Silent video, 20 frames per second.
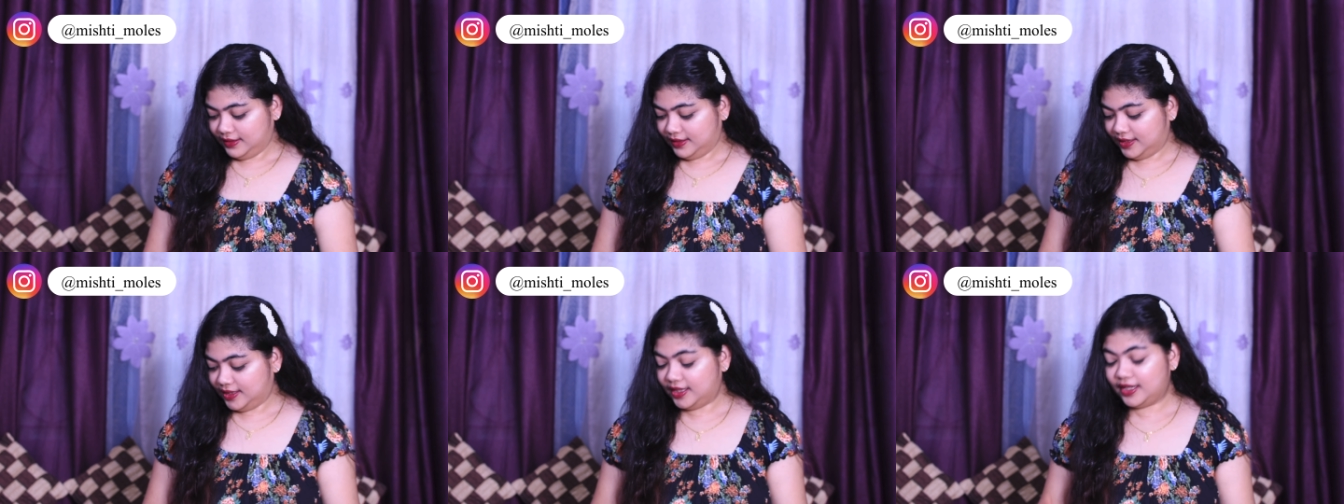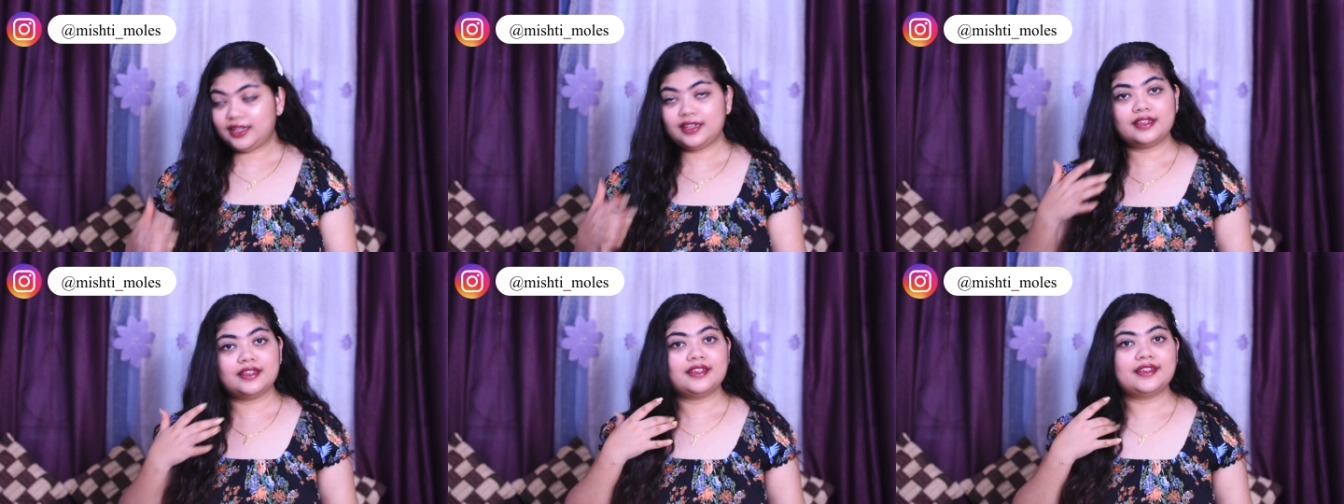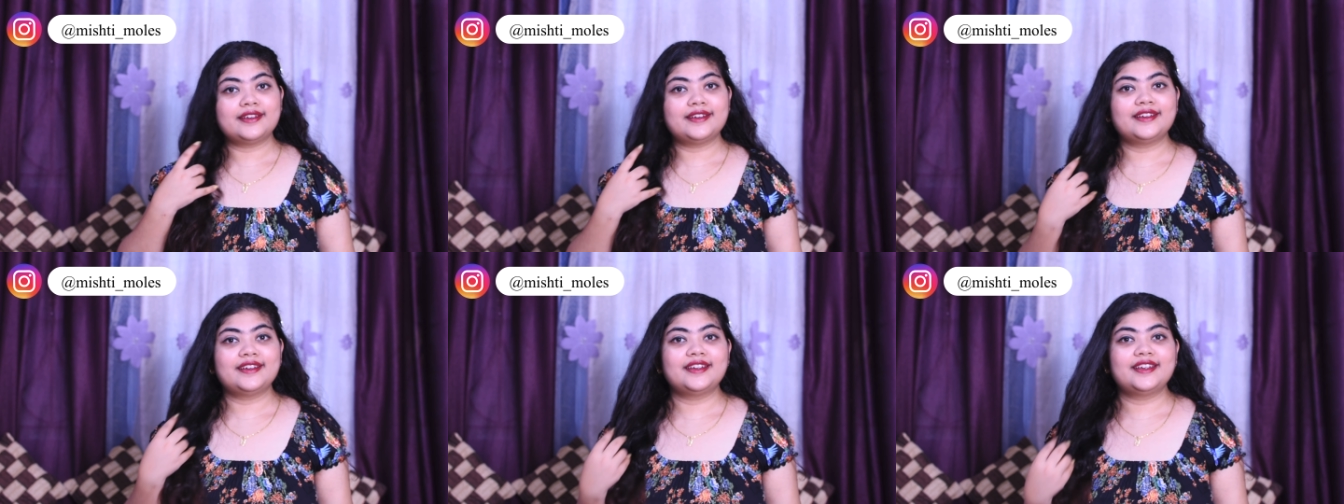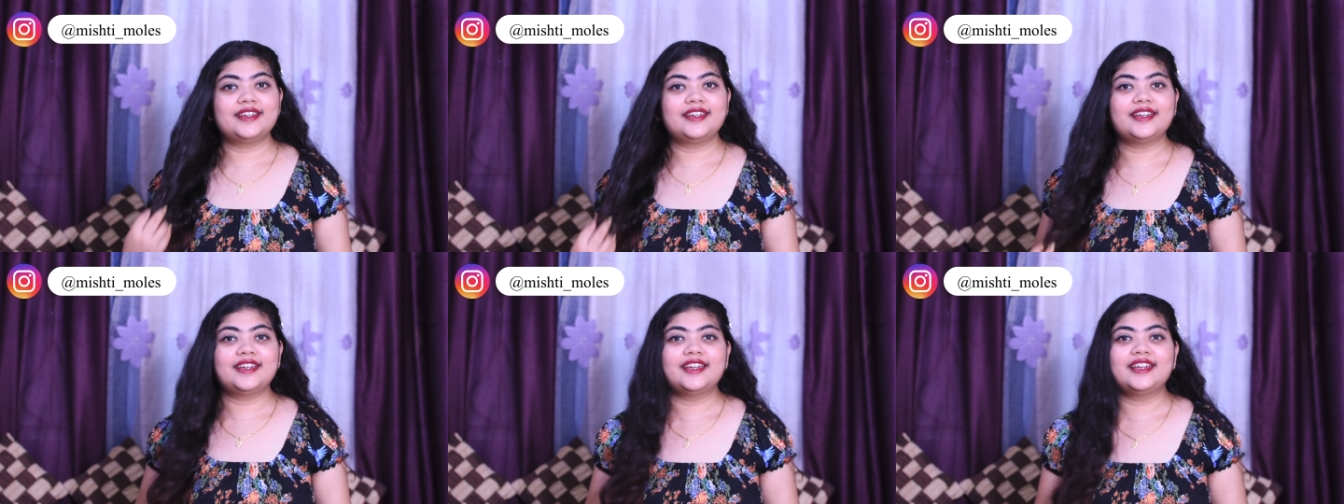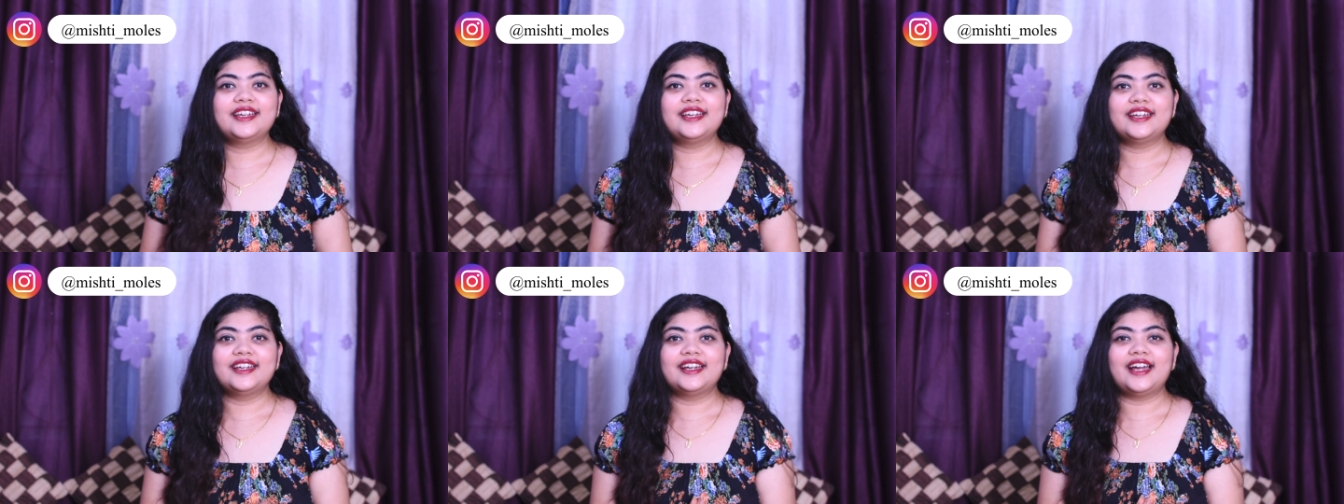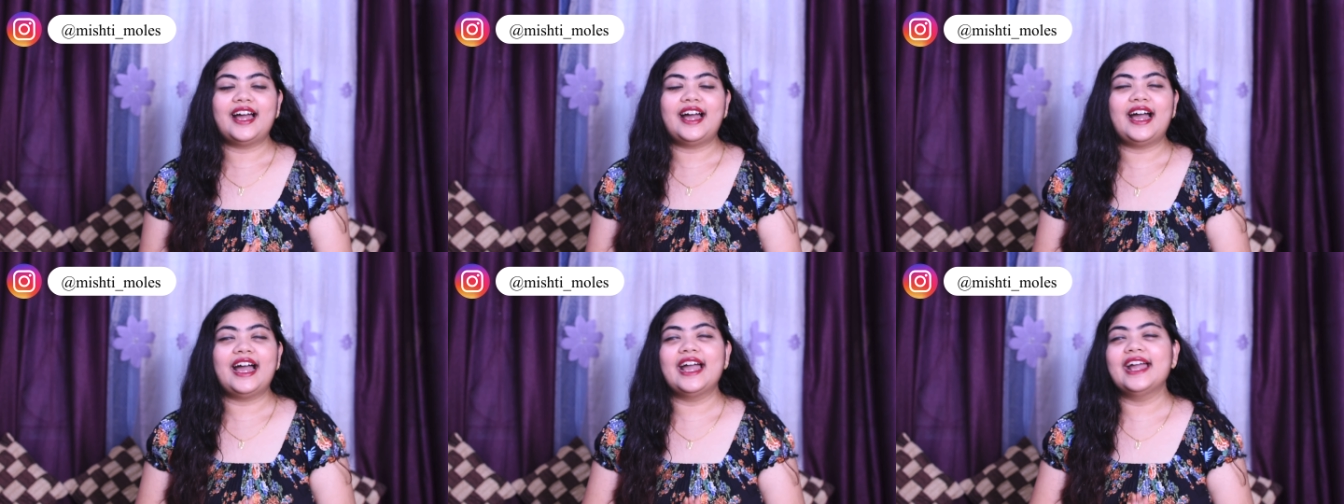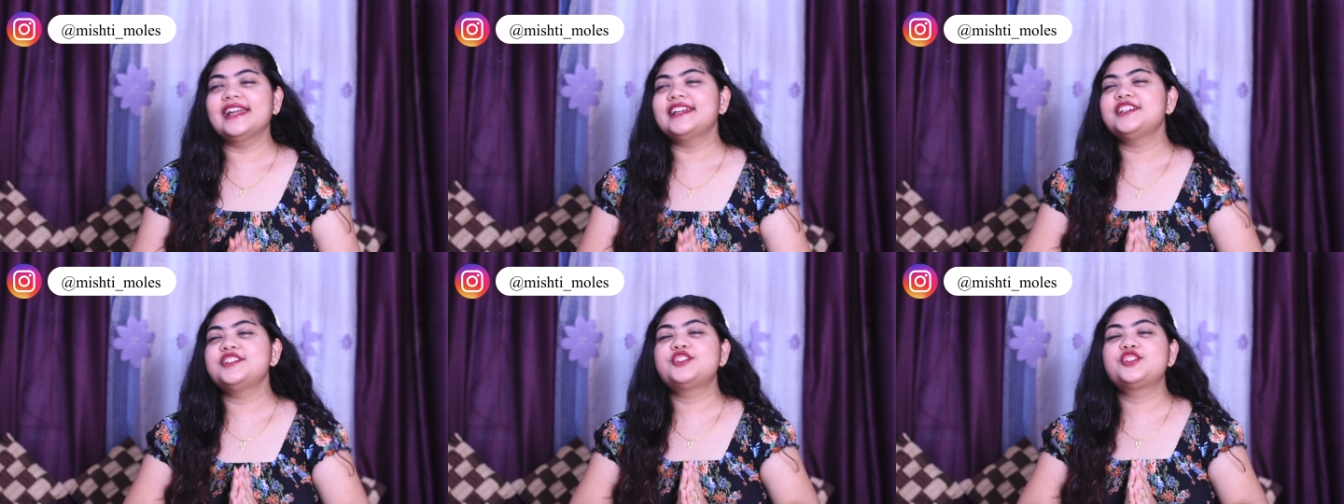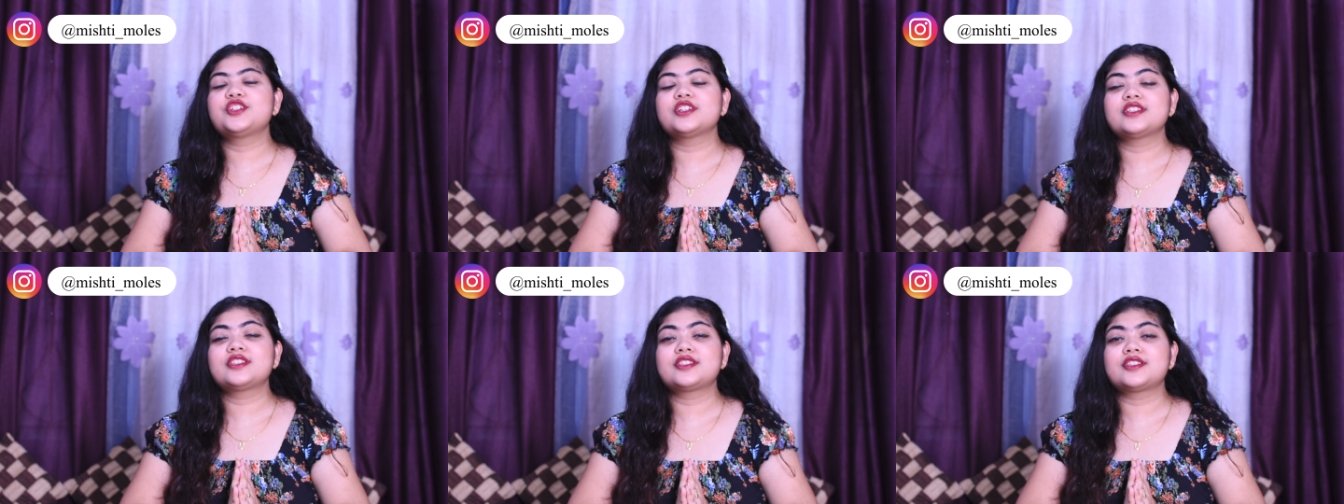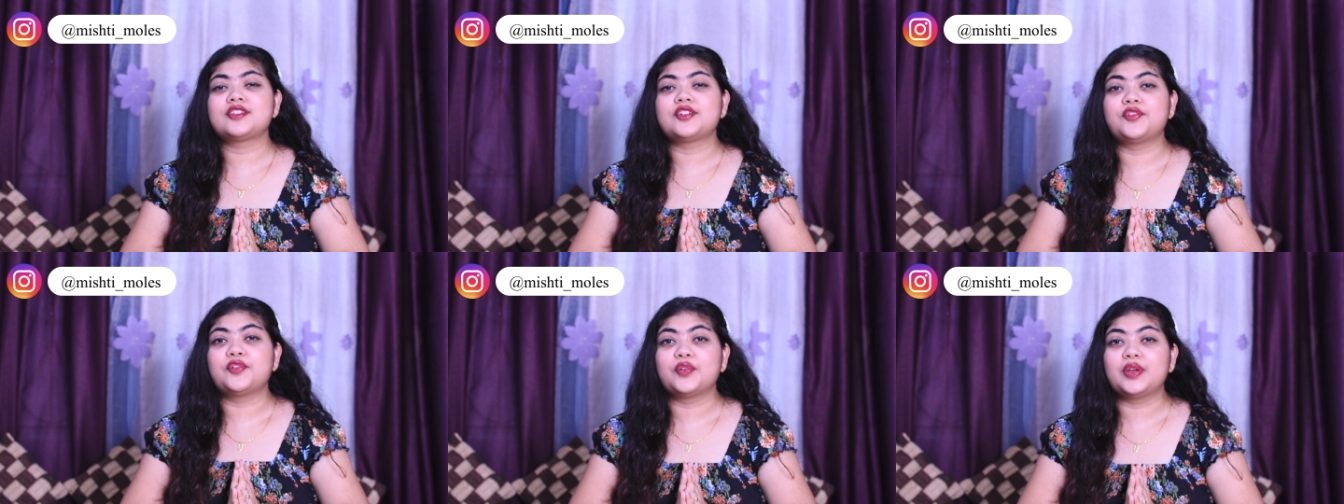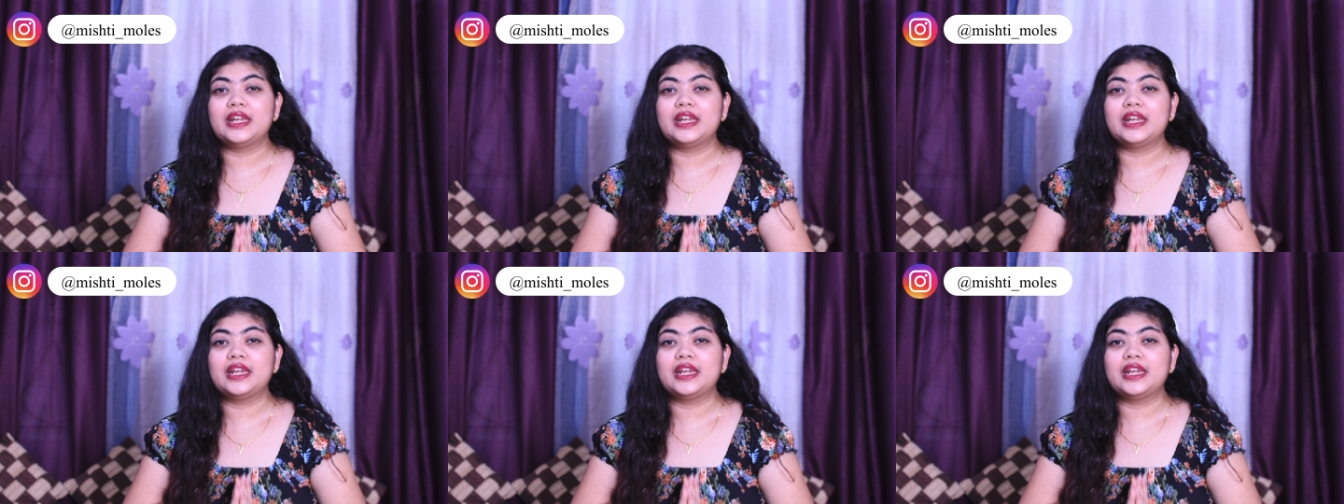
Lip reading: See? I just